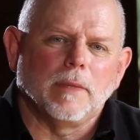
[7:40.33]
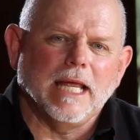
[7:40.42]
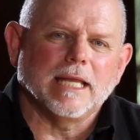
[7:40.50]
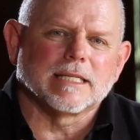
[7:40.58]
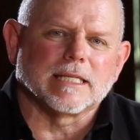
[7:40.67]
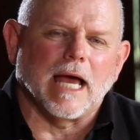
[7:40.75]
the
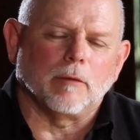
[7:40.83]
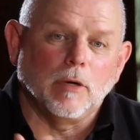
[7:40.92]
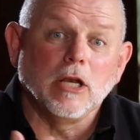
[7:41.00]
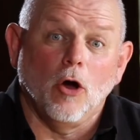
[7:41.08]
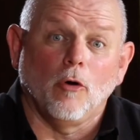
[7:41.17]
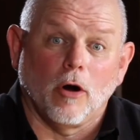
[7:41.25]
inside. We
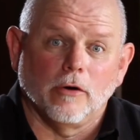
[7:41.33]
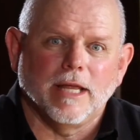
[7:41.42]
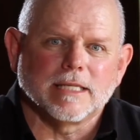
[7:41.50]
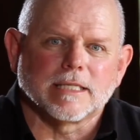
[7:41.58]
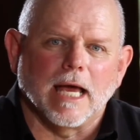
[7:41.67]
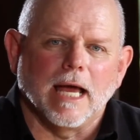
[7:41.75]
know our
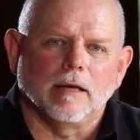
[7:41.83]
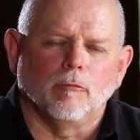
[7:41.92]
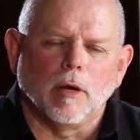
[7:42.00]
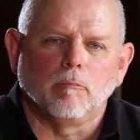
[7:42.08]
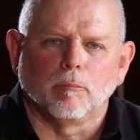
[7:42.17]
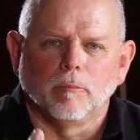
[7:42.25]
inside.
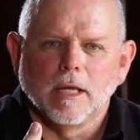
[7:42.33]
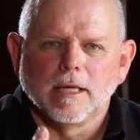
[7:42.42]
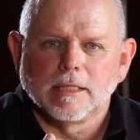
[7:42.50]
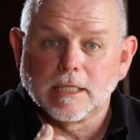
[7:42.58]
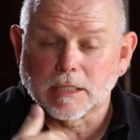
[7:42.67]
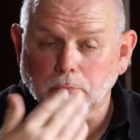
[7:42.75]
We
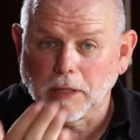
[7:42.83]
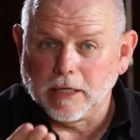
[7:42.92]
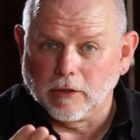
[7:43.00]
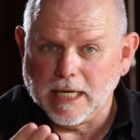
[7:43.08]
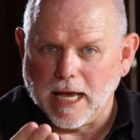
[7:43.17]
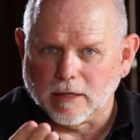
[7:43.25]
display it
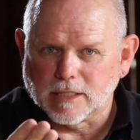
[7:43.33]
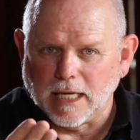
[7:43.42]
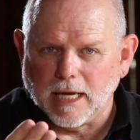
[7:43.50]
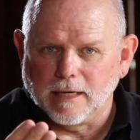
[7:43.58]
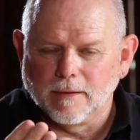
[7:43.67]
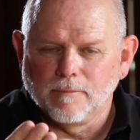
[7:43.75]
on the
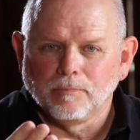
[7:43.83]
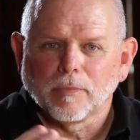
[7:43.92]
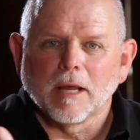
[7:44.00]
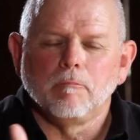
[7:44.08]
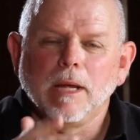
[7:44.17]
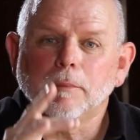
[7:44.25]
outside.
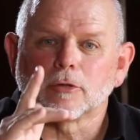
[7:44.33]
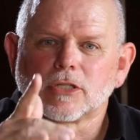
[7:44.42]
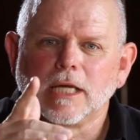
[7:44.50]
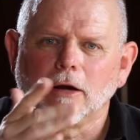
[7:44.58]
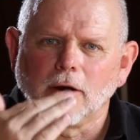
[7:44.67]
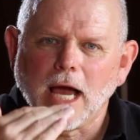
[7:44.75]
People
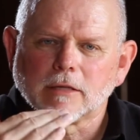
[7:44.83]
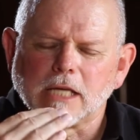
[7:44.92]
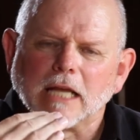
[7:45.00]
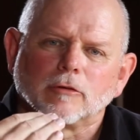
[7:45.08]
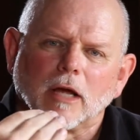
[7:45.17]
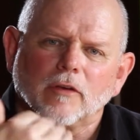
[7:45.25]
see our
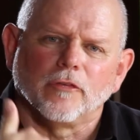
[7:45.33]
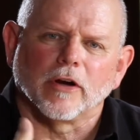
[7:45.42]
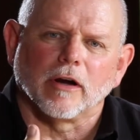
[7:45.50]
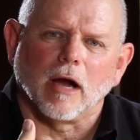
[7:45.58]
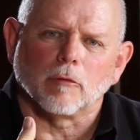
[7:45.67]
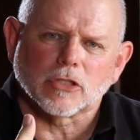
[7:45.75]
outside trying to
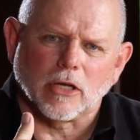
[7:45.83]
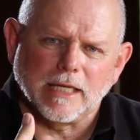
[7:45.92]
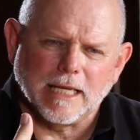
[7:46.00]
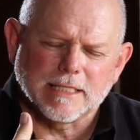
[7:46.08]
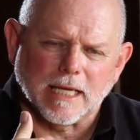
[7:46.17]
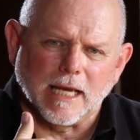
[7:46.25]
figure out what's on the
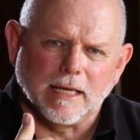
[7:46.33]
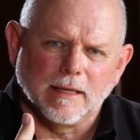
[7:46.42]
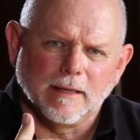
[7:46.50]
inside.